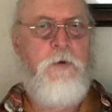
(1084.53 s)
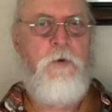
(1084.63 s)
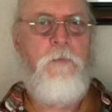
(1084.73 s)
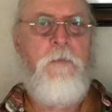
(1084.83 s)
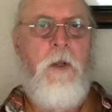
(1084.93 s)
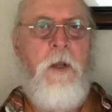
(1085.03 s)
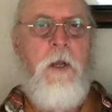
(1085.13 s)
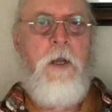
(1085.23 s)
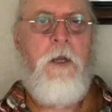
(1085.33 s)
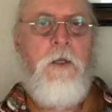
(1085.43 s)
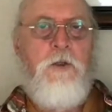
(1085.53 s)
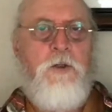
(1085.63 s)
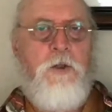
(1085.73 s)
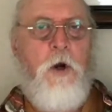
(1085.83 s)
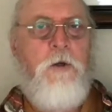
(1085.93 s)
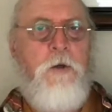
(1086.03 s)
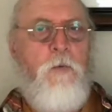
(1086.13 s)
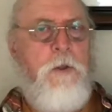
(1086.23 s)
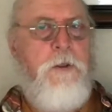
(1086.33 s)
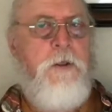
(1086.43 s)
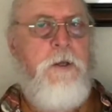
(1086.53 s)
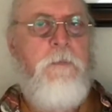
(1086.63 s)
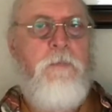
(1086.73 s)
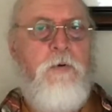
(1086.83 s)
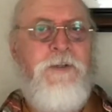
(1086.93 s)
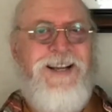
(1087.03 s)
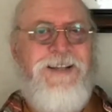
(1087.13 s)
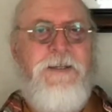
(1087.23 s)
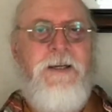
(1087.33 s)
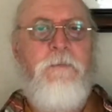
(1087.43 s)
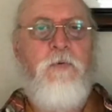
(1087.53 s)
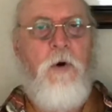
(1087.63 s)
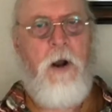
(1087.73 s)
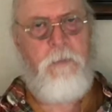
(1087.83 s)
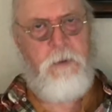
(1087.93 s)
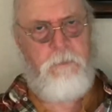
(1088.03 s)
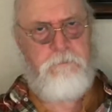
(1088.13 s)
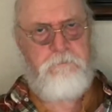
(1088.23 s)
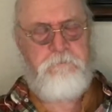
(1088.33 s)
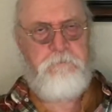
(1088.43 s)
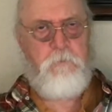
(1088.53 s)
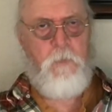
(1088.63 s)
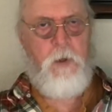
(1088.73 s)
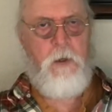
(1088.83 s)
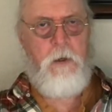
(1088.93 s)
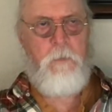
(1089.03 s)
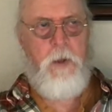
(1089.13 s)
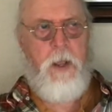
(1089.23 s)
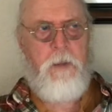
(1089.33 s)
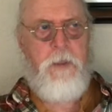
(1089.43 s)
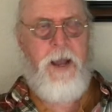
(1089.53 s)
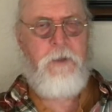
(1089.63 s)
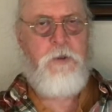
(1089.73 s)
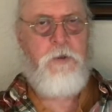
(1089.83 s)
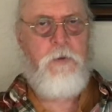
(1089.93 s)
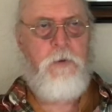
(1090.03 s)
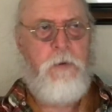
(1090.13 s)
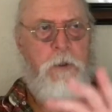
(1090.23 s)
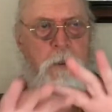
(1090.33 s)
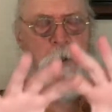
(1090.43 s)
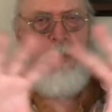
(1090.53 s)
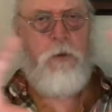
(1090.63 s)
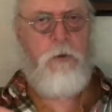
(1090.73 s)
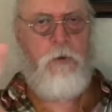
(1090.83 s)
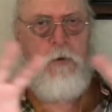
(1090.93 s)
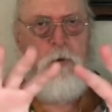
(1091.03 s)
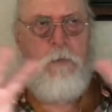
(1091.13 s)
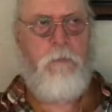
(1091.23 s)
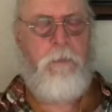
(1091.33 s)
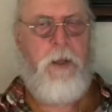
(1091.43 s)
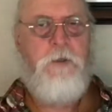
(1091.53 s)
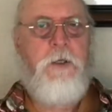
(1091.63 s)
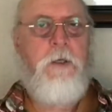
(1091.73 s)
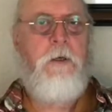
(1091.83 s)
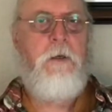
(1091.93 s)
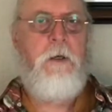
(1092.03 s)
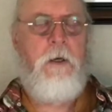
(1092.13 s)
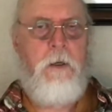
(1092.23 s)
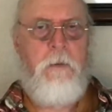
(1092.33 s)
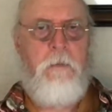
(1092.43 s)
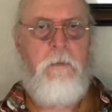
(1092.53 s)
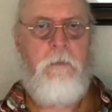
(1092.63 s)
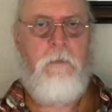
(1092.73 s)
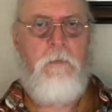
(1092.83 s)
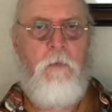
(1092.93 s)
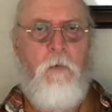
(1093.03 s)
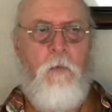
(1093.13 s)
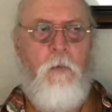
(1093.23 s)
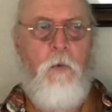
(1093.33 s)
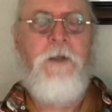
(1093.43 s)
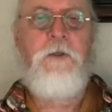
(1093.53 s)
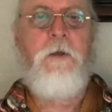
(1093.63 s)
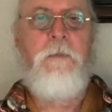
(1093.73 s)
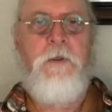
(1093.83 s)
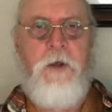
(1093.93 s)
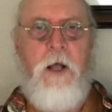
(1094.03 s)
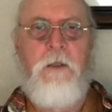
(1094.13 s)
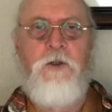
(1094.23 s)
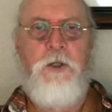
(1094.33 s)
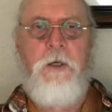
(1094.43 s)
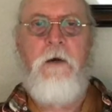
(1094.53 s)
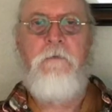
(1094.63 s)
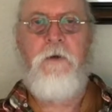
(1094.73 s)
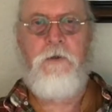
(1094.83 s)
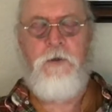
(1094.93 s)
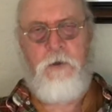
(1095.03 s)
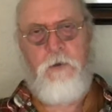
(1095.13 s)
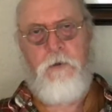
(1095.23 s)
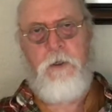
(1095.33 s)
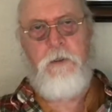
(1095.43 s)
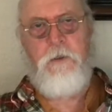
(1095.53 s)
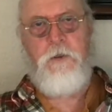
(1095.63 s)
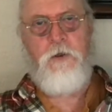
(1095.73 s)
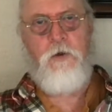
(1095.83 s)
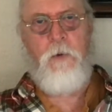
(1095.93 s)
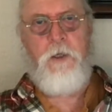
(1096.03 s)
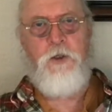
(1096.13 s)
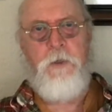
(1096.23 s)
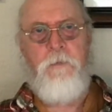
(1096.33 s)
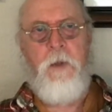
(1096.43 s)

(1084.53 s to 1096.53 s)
through, starting with the presenting problem. And that's your basic what's the pathology of concern in the situation?